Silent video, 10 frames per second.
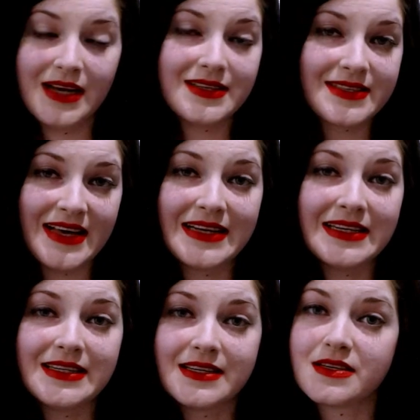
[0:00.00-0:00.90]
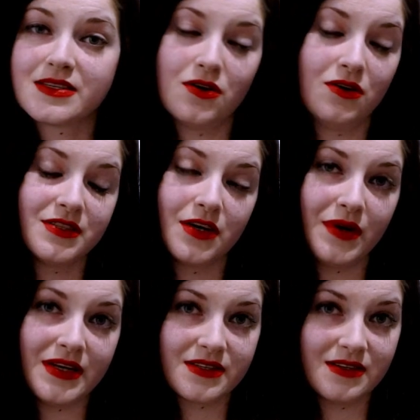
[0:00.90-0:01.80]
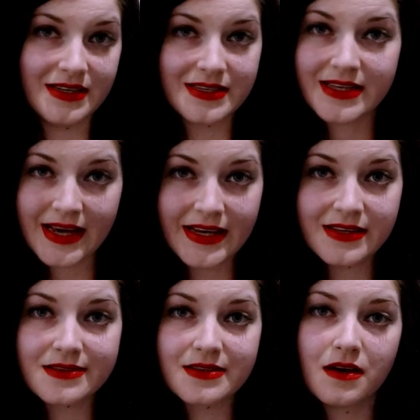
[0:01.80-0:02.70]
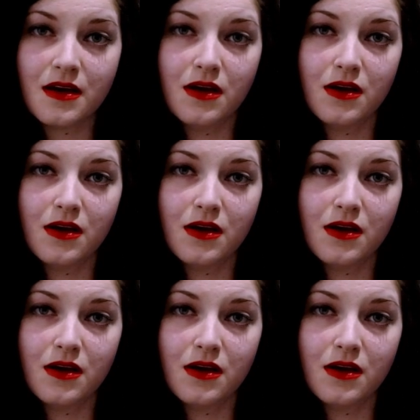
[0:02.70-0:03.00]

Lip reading: And sadly, this is all there is to this case.